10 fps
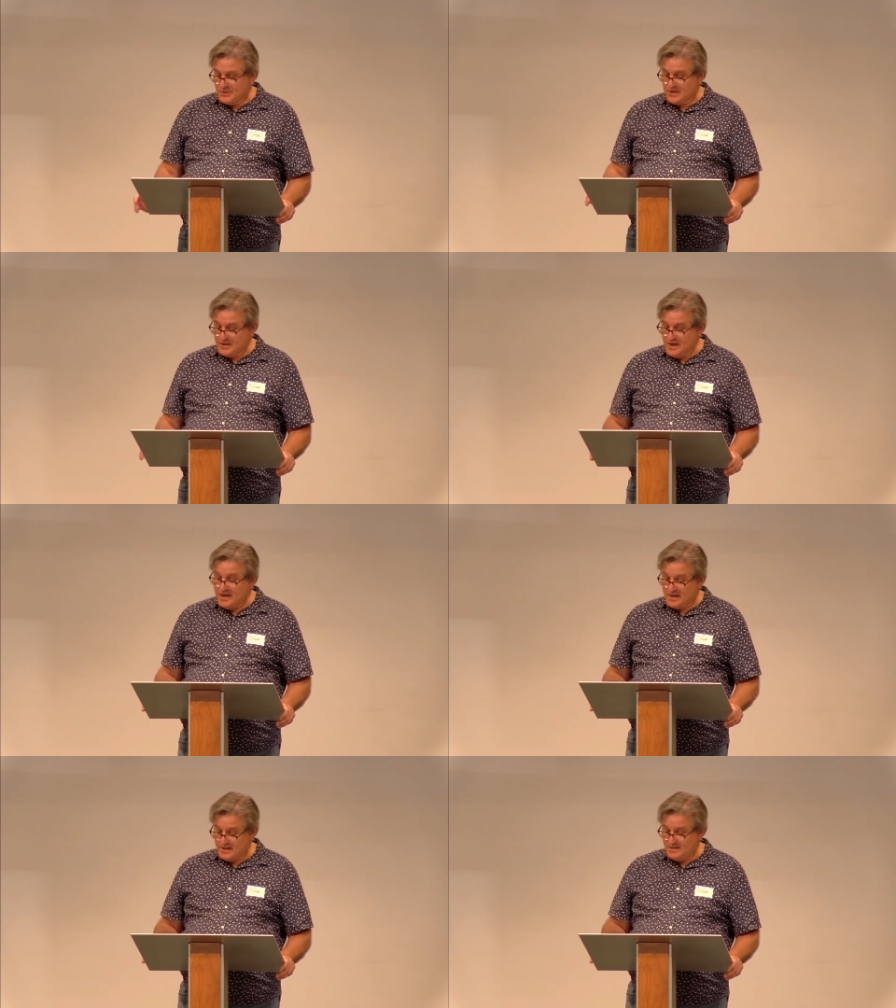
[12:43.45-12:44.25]
But
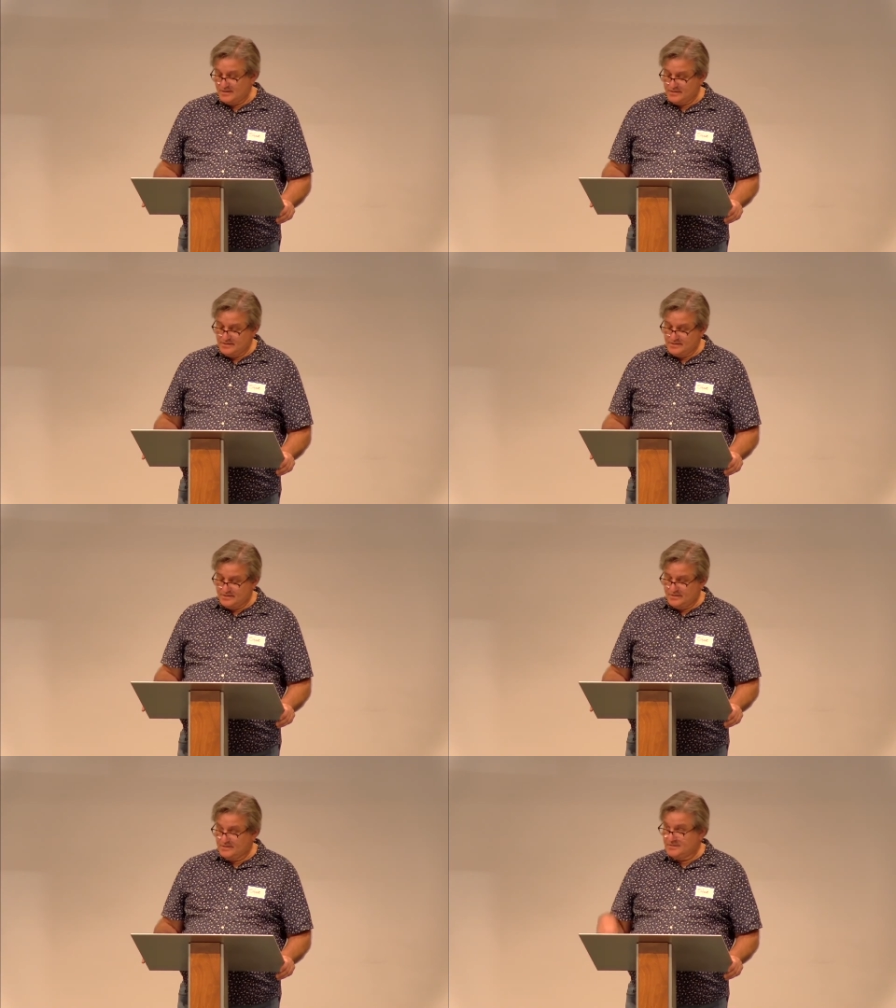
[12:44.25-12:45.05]
God,
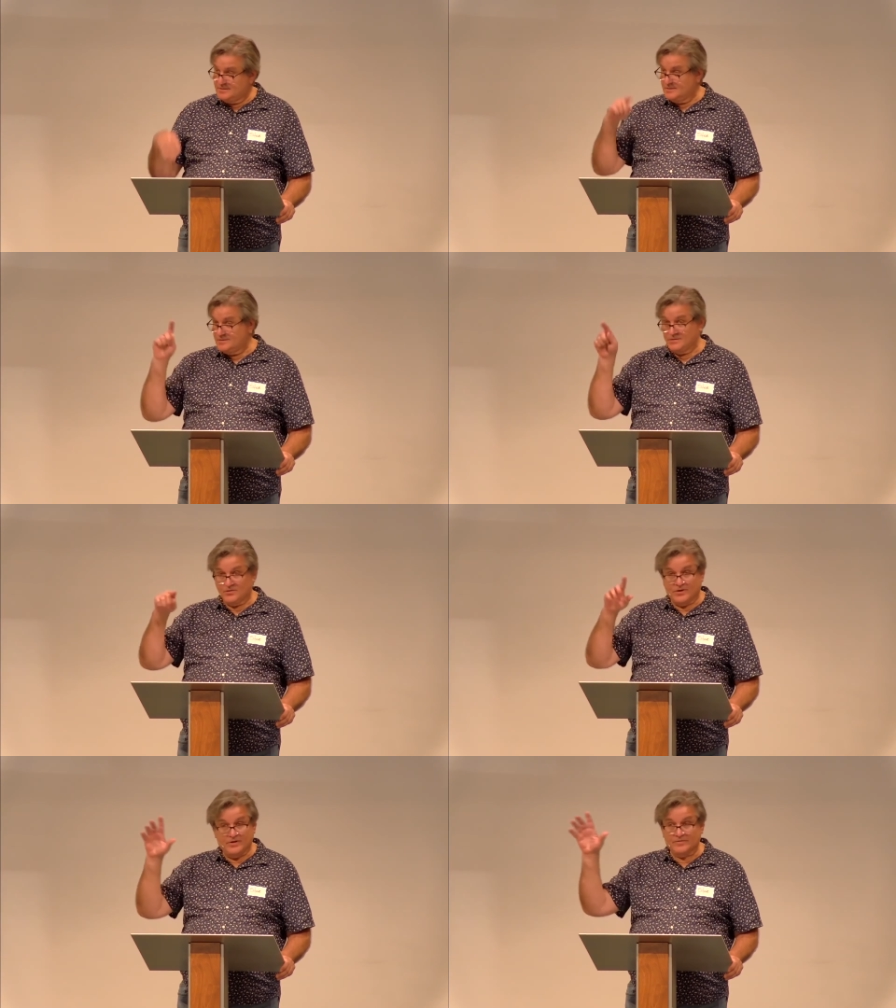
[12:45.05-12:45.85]
the
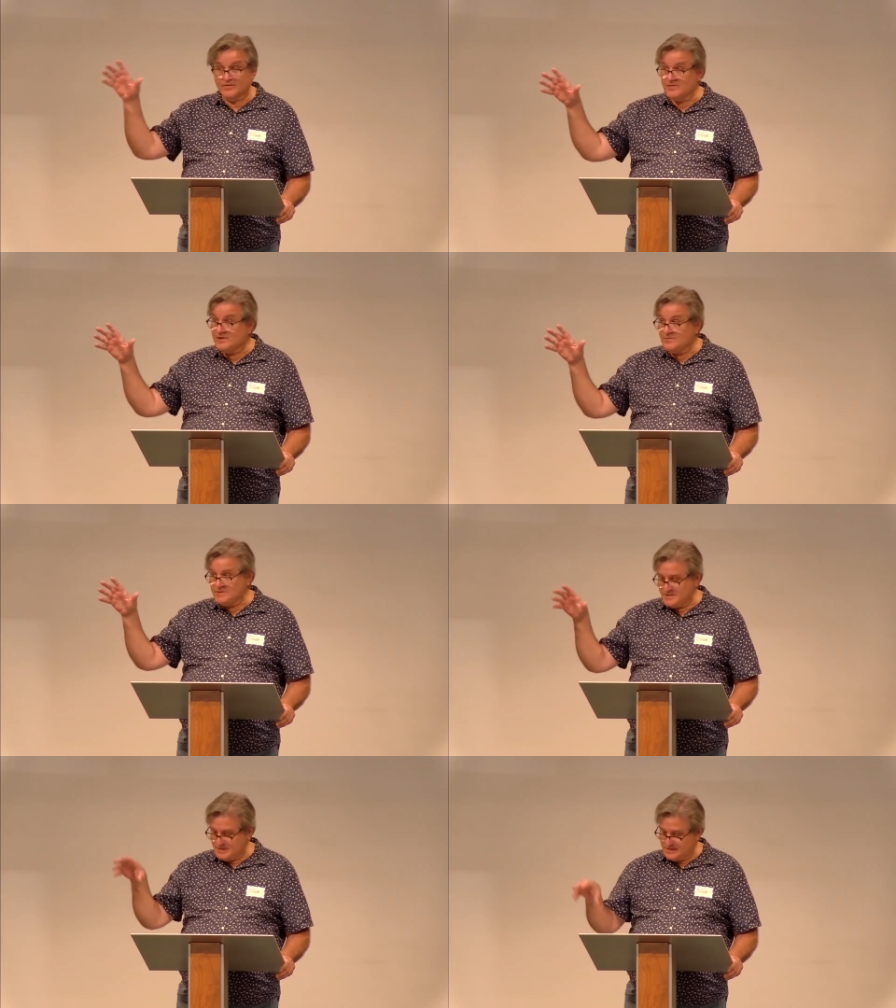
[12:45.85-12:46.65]
creator of everything
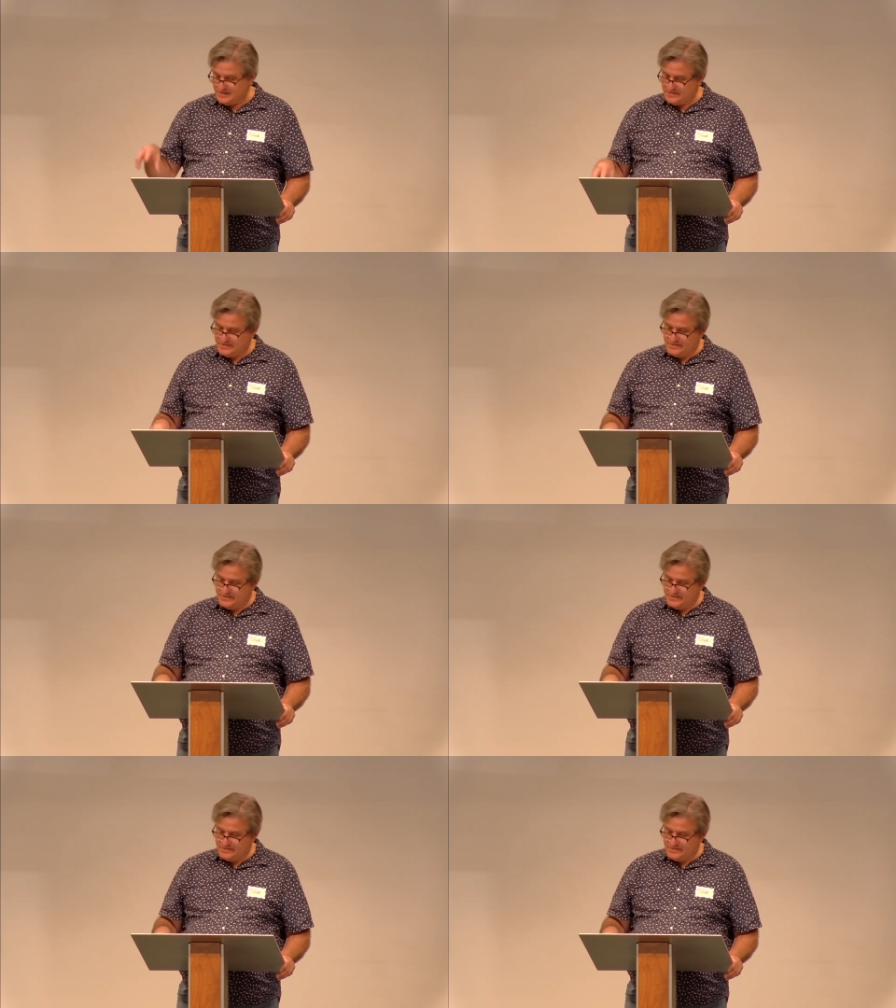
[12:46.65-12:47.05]
we see,